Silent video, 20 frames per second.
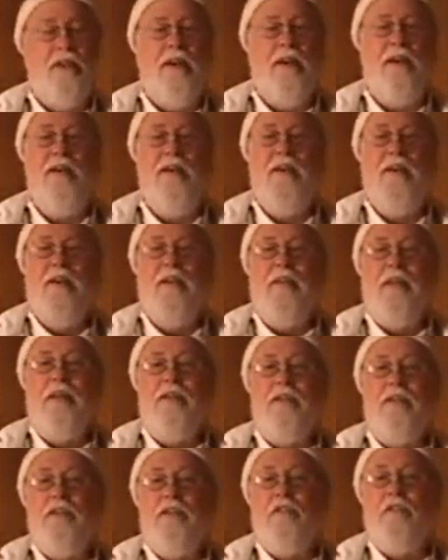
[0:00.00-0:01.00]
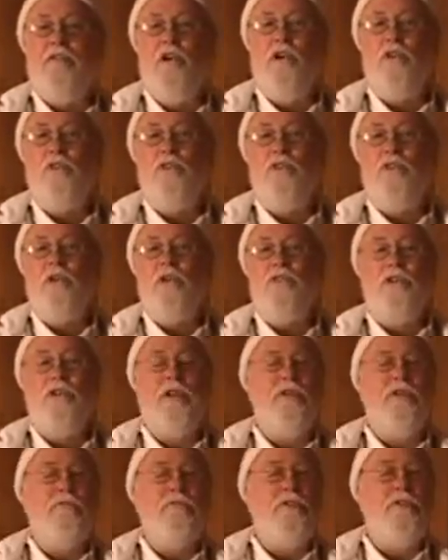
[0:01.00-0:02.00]
That the devotee wants to
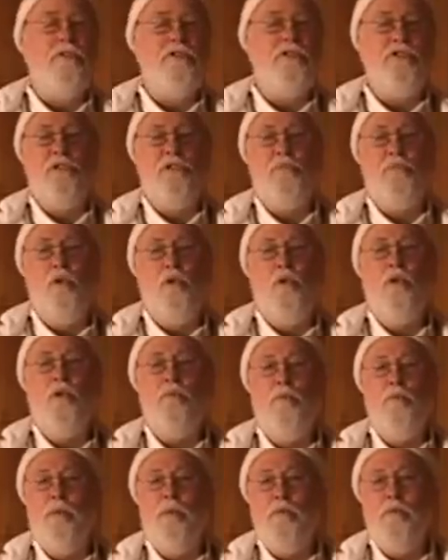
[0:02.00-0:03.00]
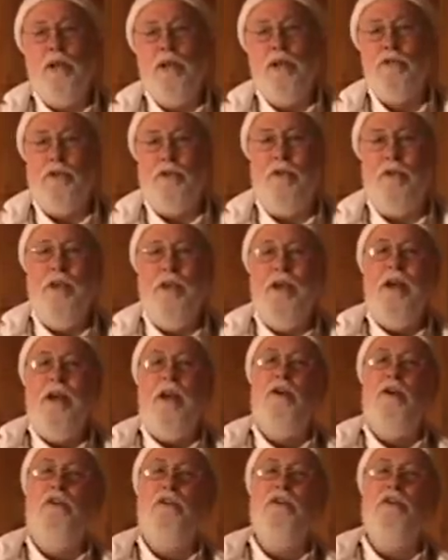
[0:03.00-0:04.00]
give Krishna more and more pleasure.
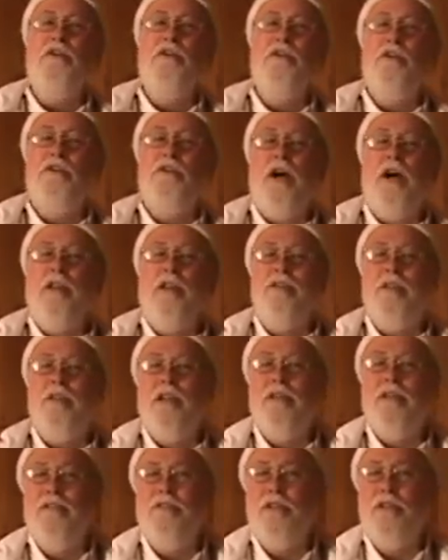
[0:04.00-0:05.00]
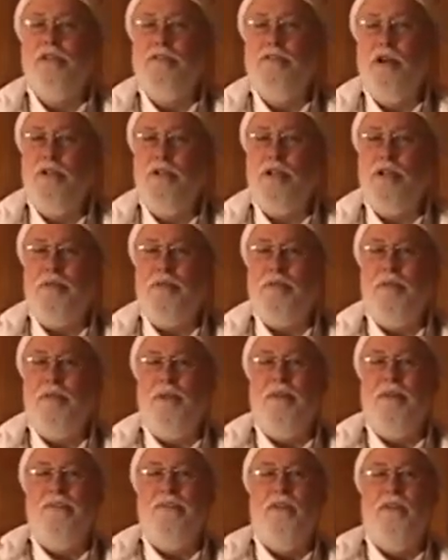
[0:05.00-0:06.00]
And Krishna tries to give the devotee
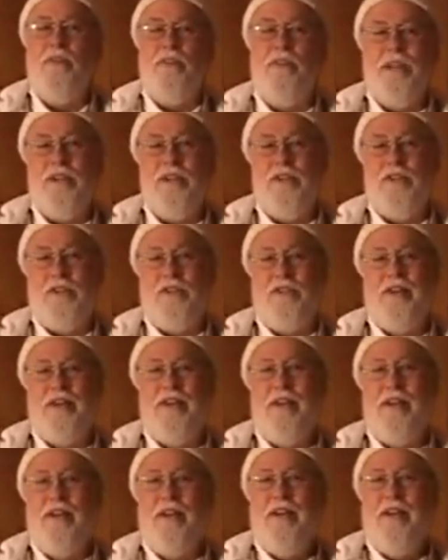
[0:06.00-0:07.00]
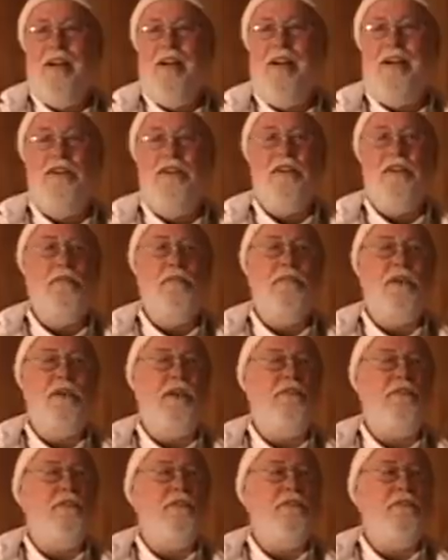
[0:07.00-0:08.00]
more and more pleasure. And
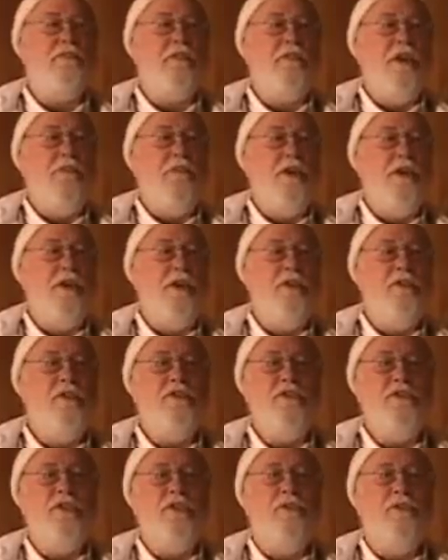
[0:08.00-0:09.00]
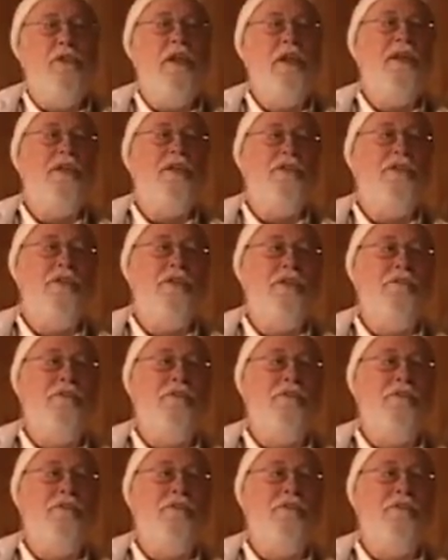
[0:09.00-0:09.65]
sometimes when Krishna wins,